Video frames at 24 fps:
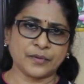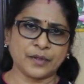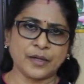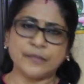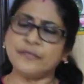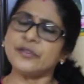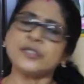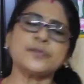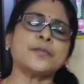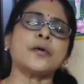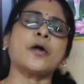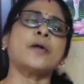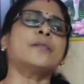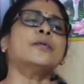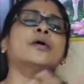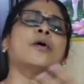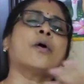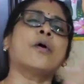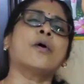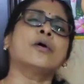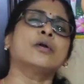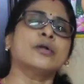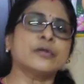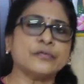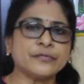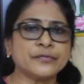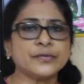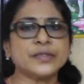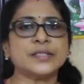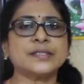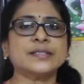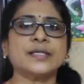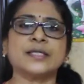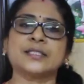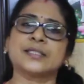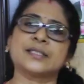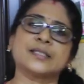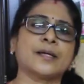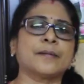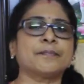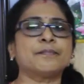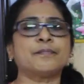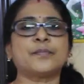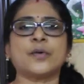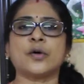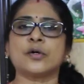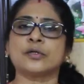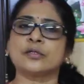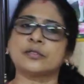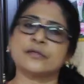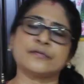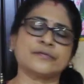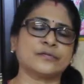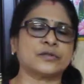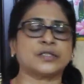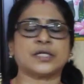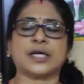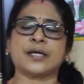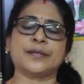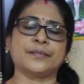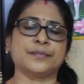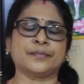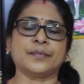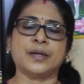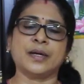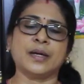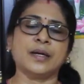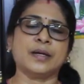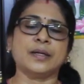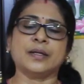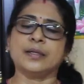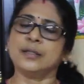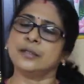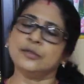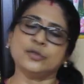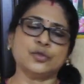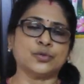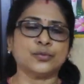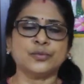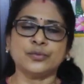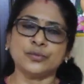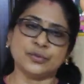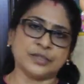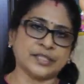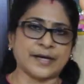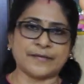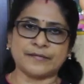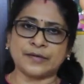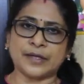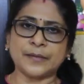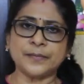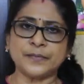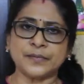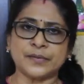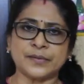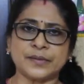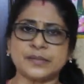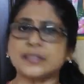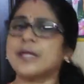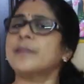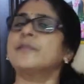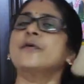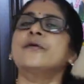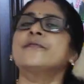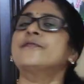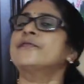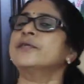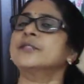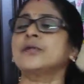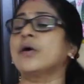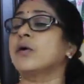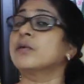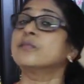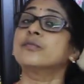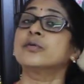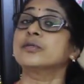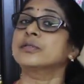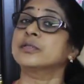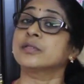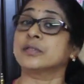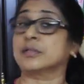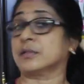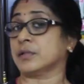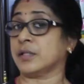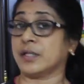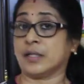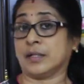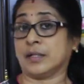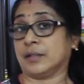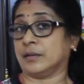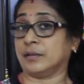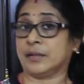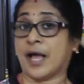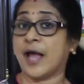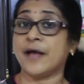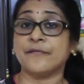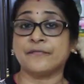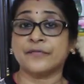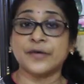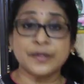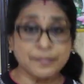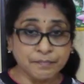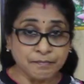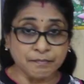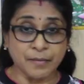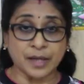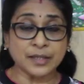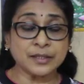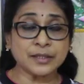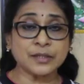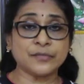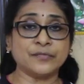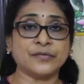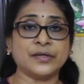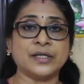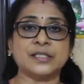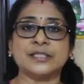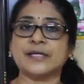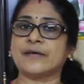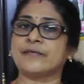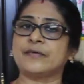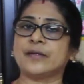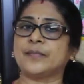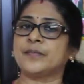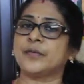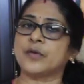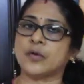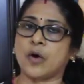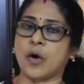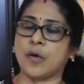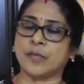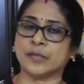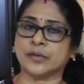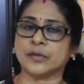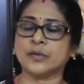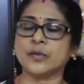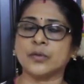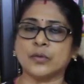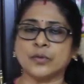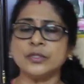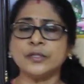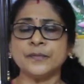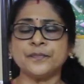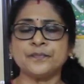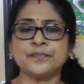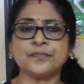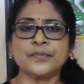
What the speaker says: which probably all of us at some point of time do develop. Some of us almost every month we develop a common cold.